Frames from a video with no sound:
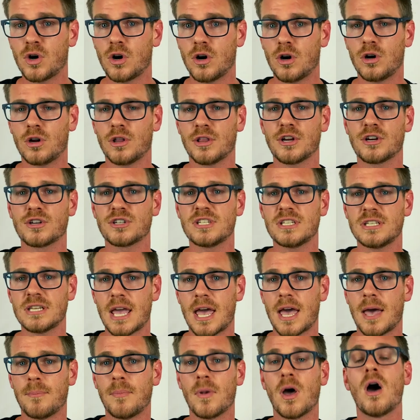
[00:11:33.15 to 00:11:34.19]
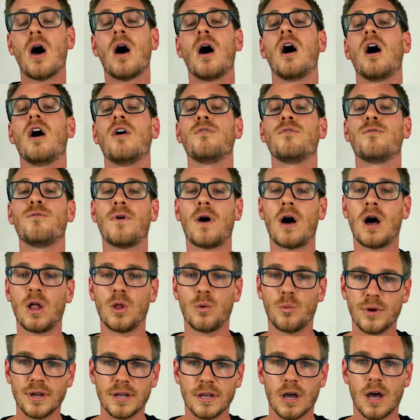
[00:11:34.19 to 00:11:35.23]
earlier step of
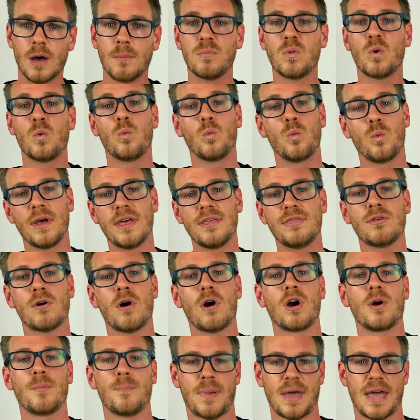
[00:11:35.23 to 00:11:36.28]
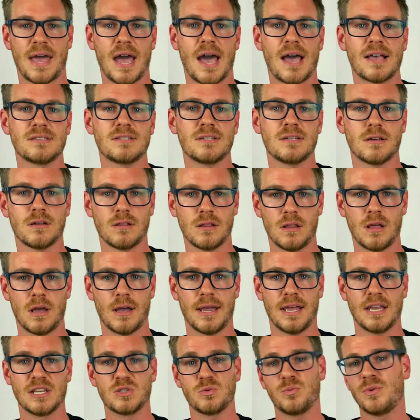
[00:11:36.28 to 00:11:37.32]
following up with our past
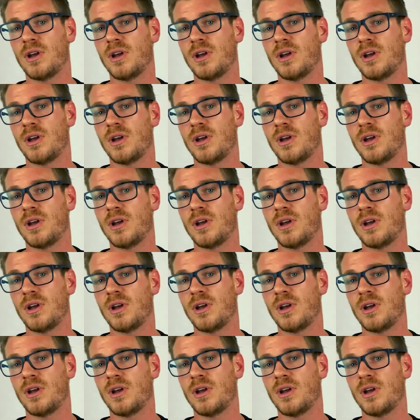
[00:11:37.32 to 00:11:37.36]
clients.